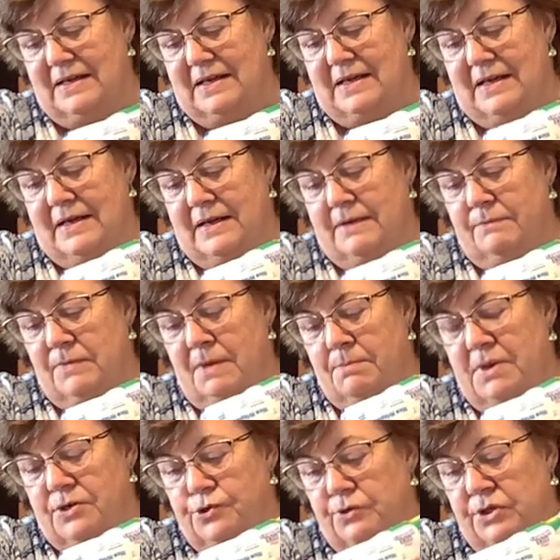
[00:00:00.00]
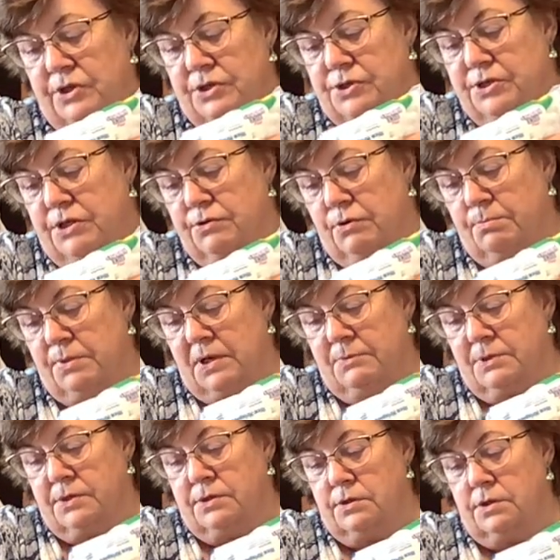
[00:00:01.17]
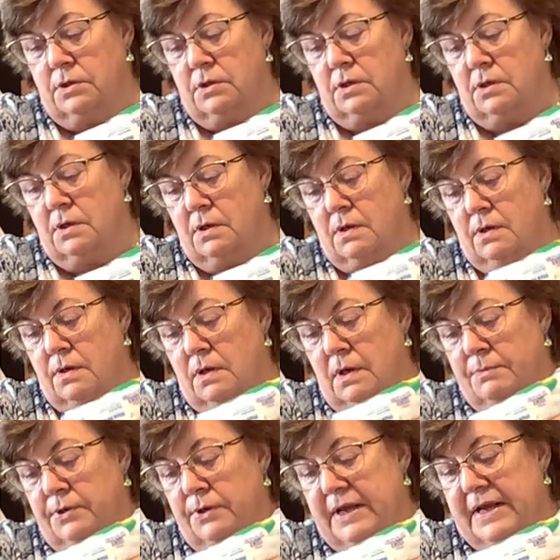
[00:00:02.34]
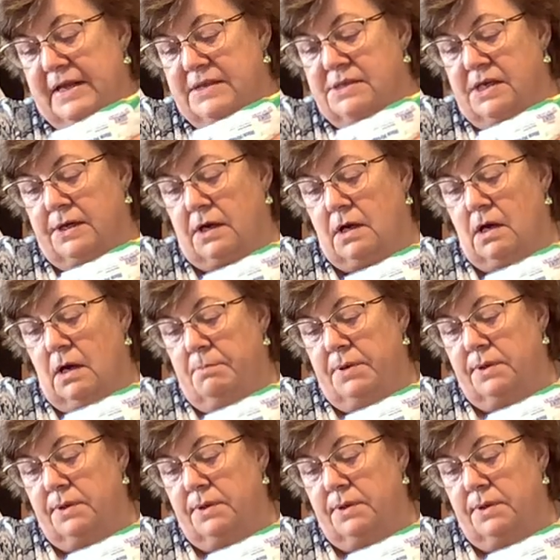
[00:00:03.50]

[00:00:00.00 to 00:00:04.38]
I'm not measuring this either, but I'm gonna guess on a cup.